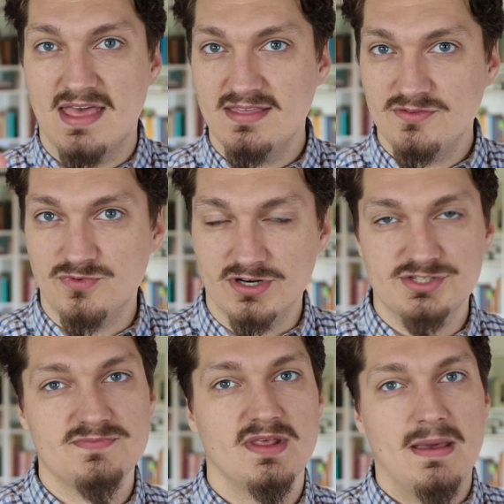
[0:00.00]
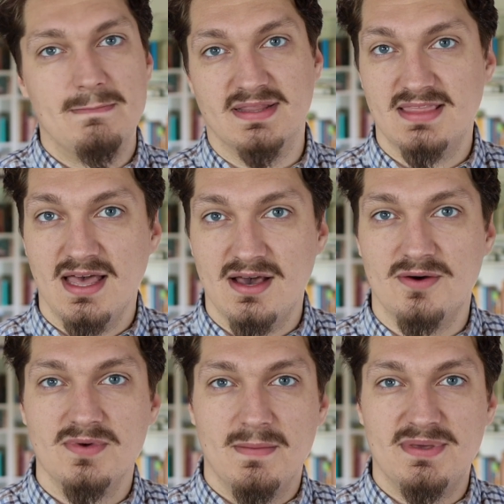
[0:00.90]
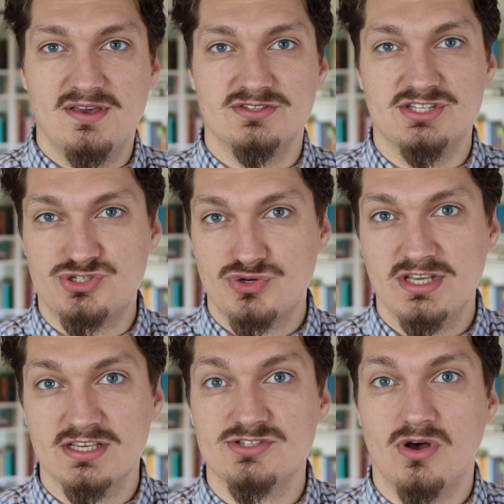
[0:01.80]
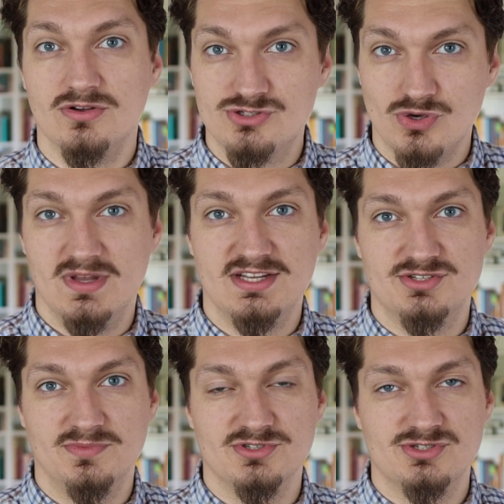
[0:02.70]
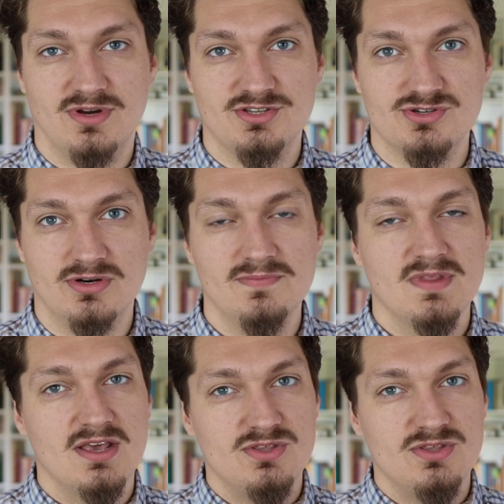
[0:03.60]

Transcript: And that works. But now, because a string is also an iterable structure,